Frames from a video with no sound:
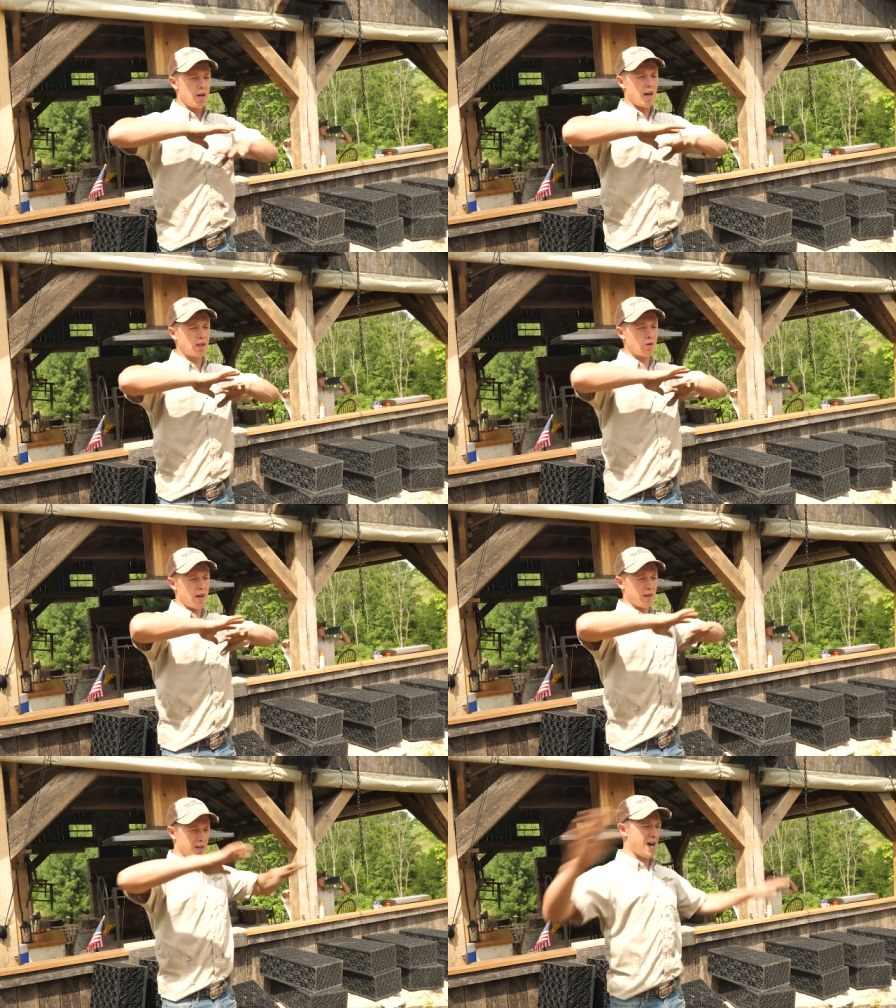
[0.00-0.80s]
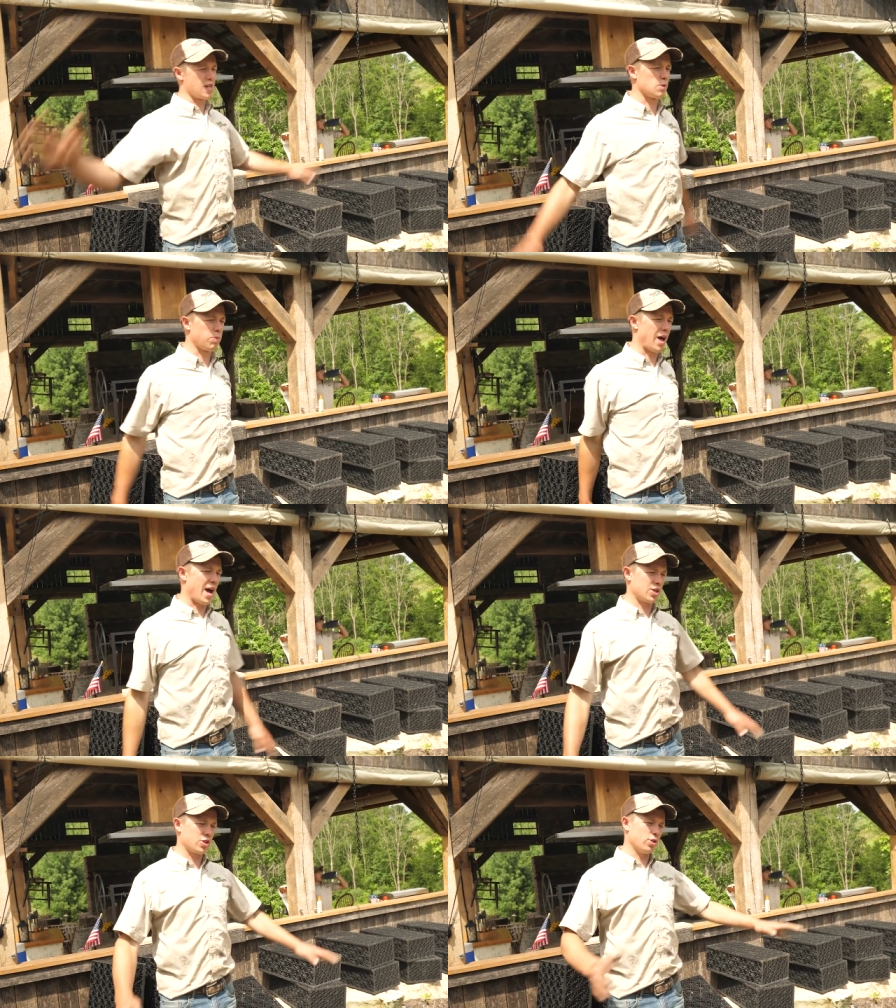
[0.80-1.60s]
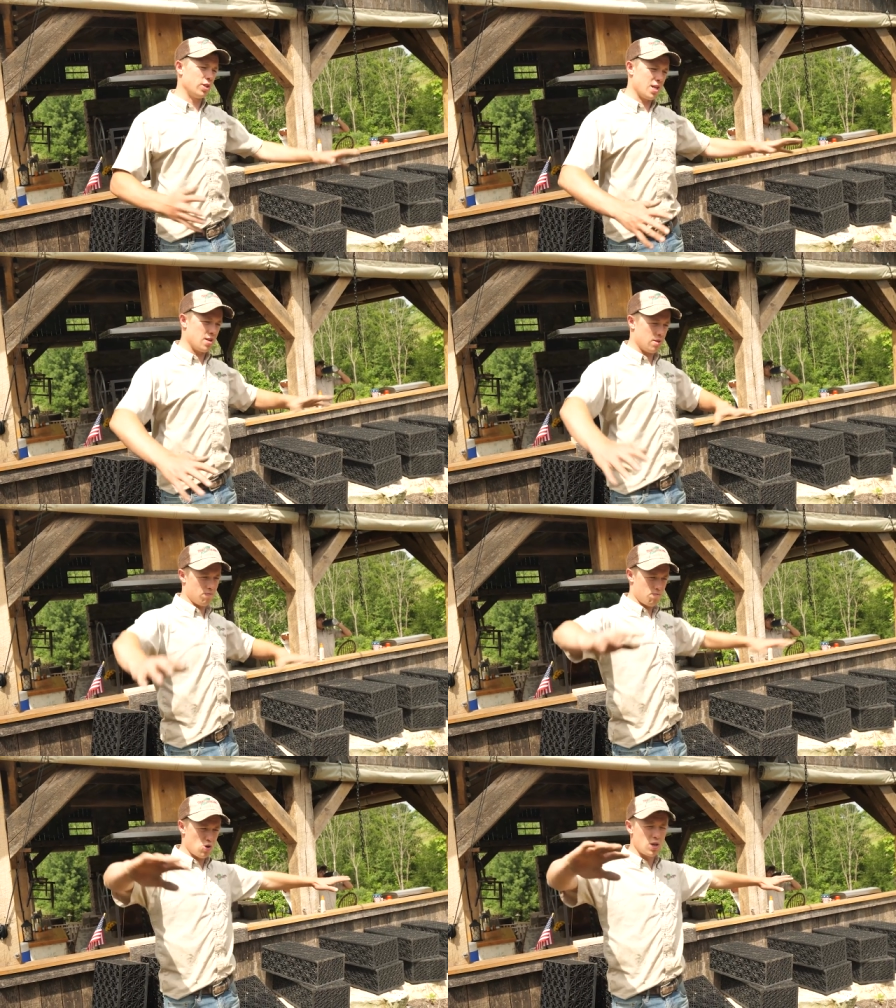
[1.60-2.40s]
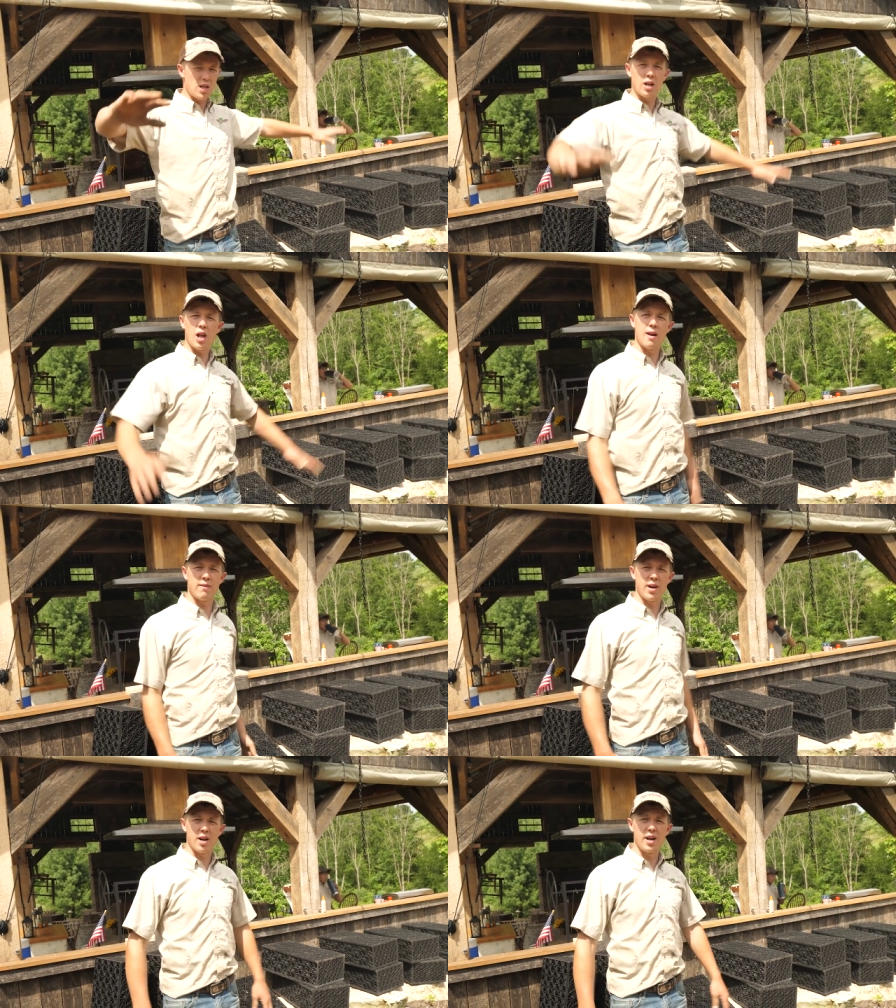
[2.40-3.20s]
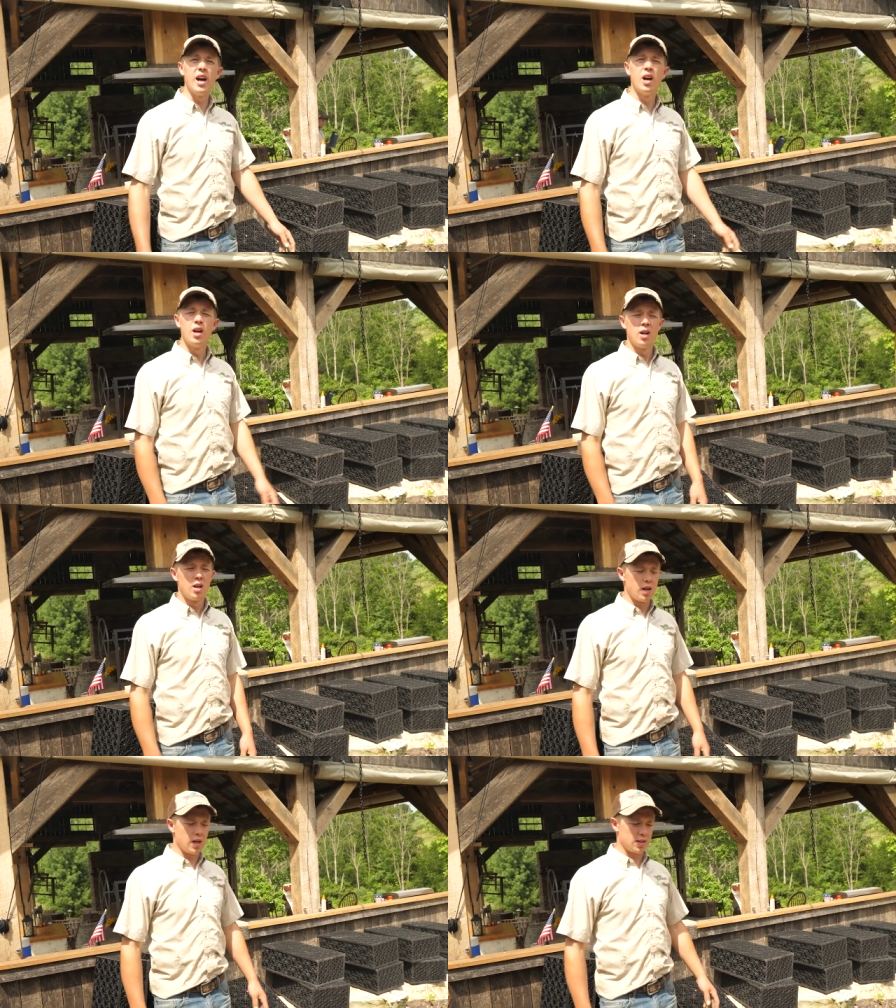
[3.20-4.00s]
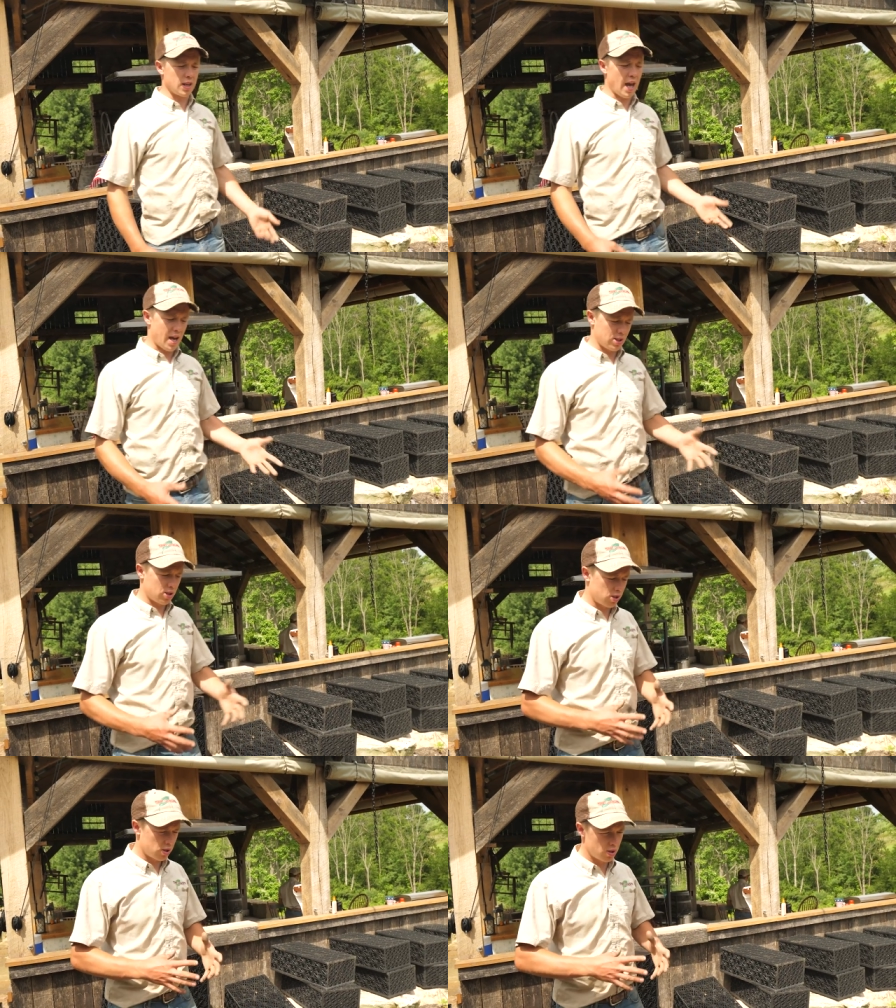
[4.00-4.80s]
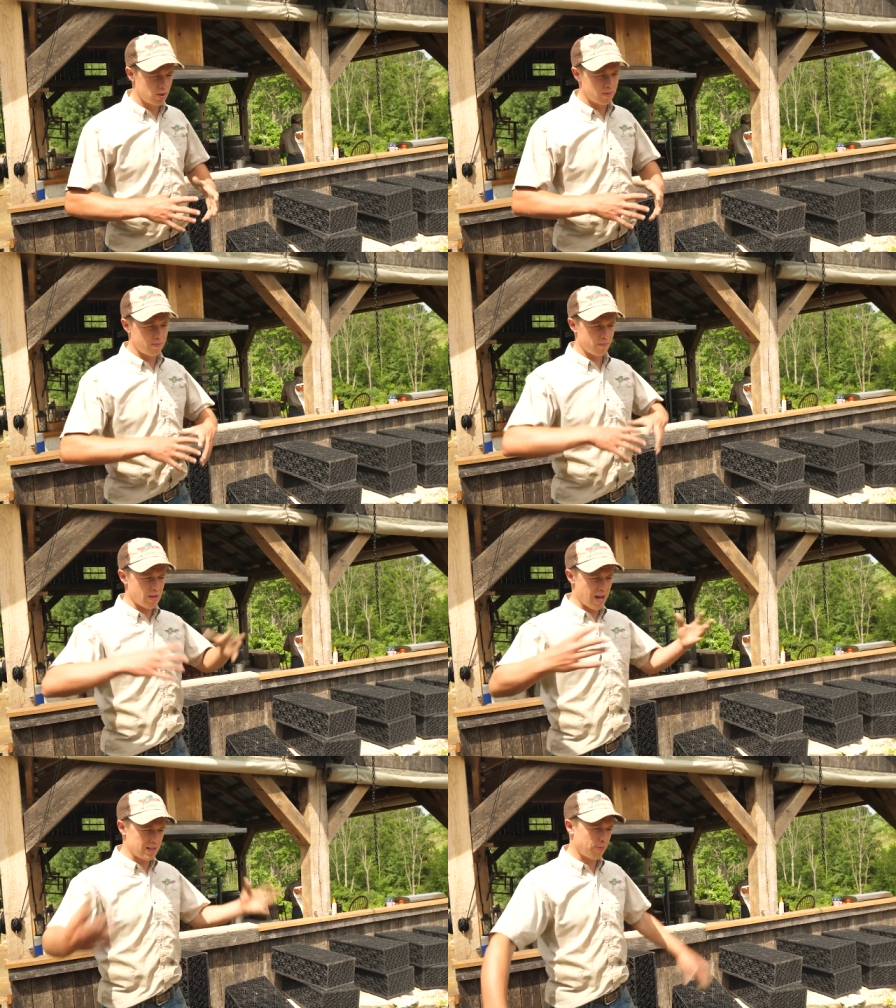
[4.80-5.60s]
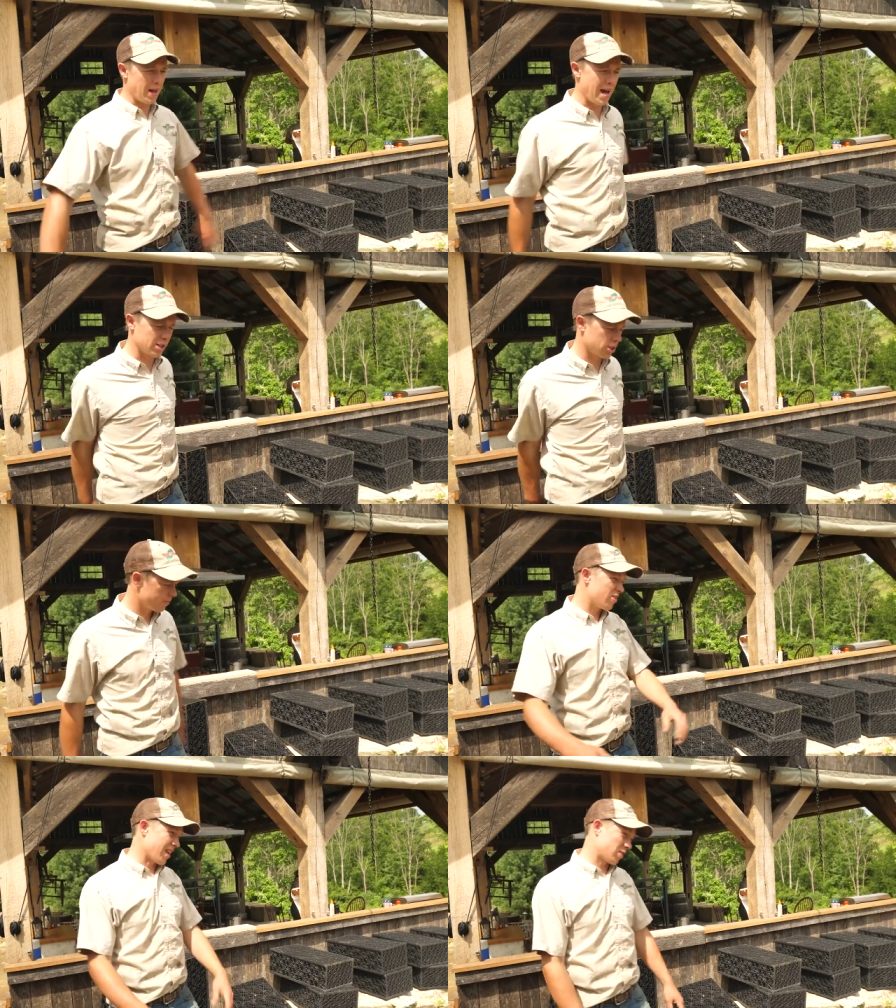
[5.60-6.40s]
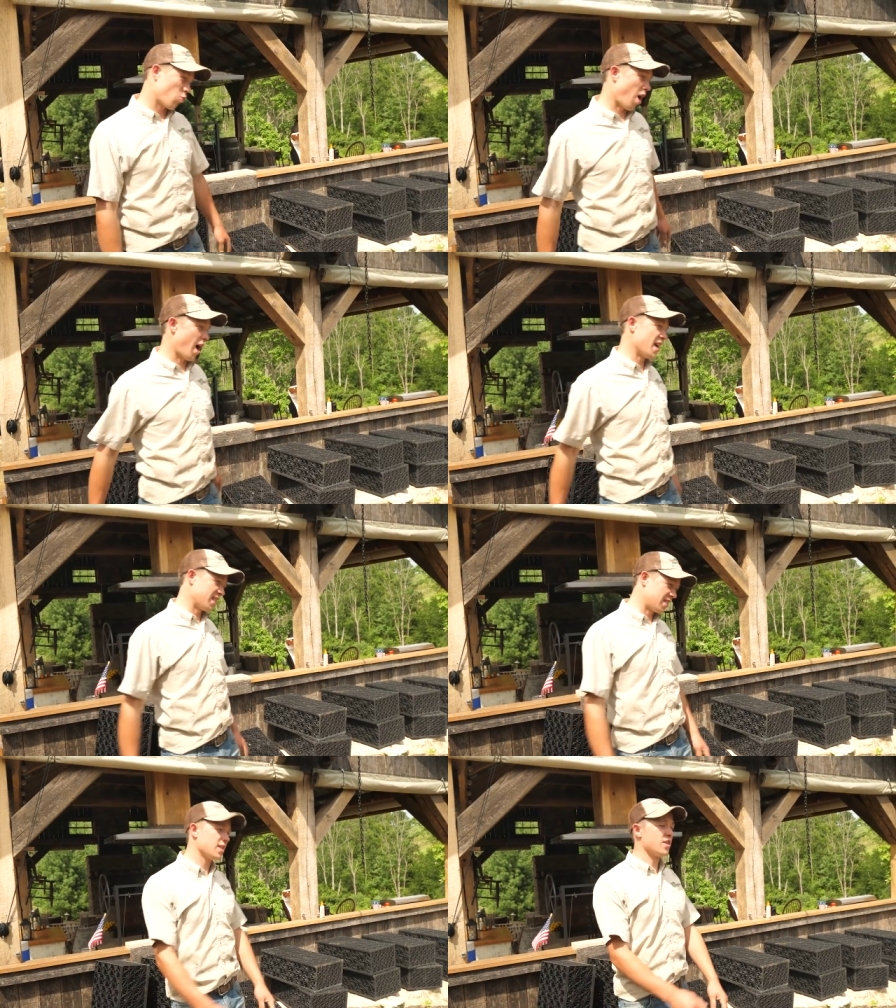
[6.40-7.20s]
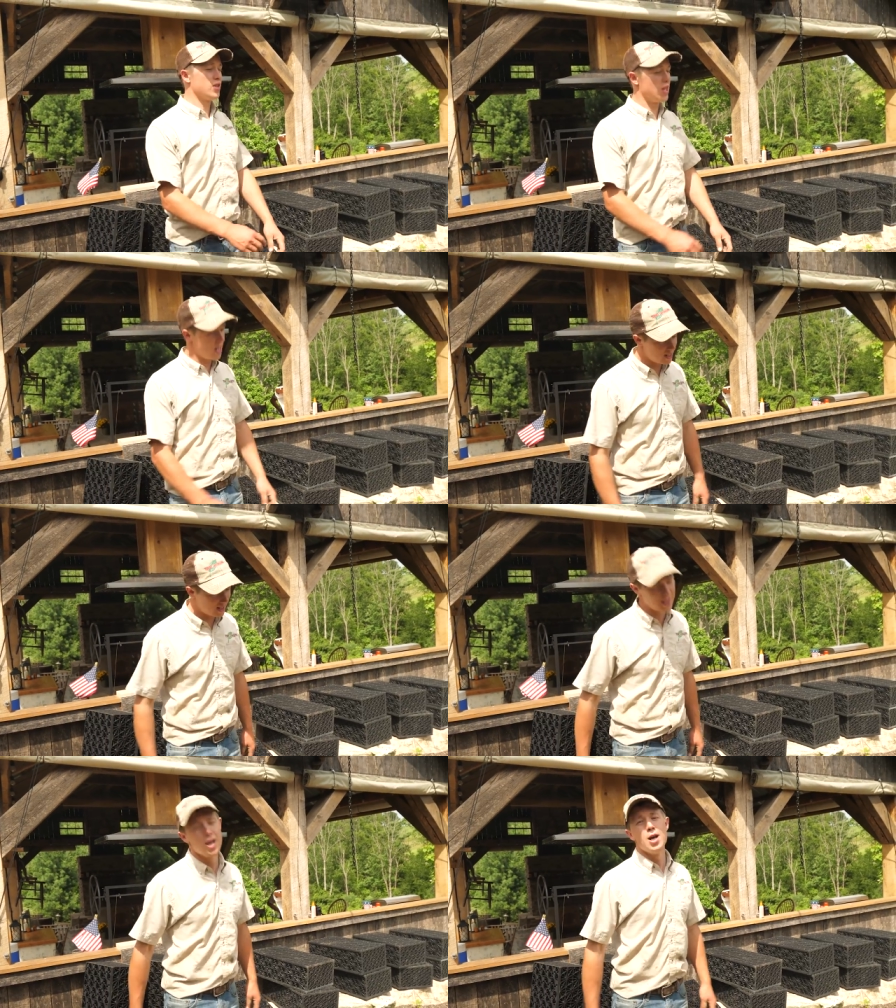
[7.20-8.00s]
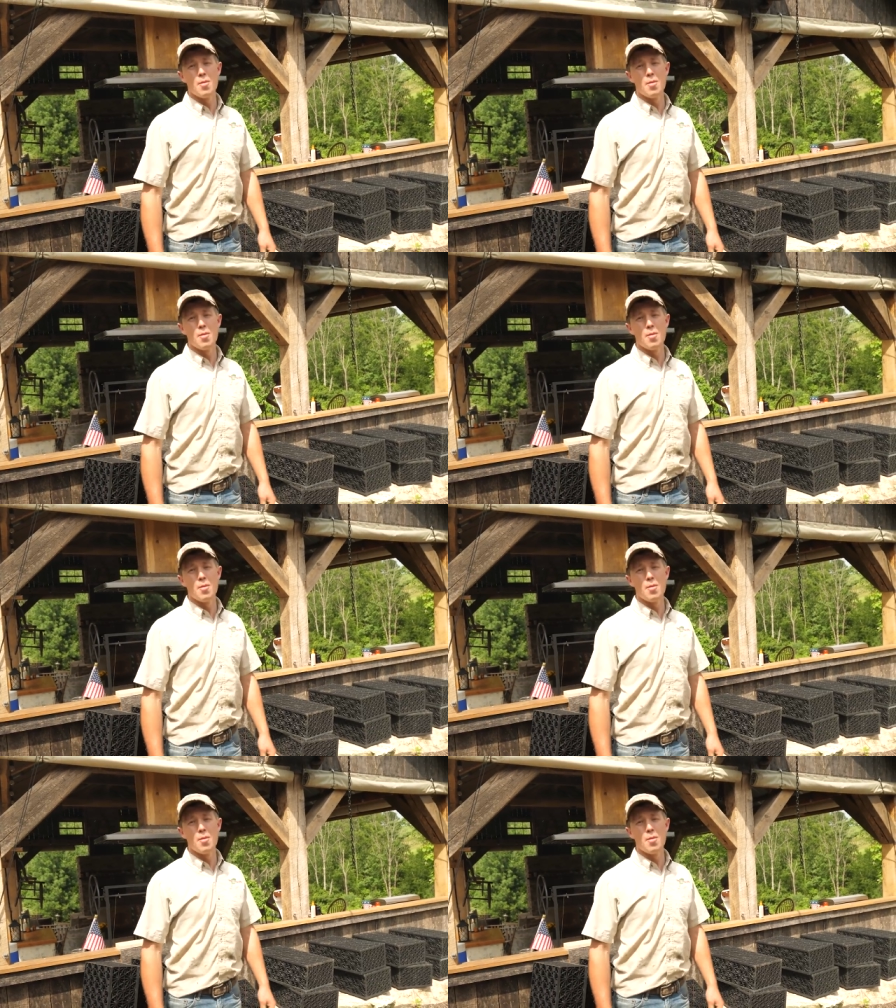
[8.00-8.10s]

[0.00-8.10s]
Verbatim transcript: It can create a lot of splash so you need you need a lot of area uh, to catch that splash. That's why it's this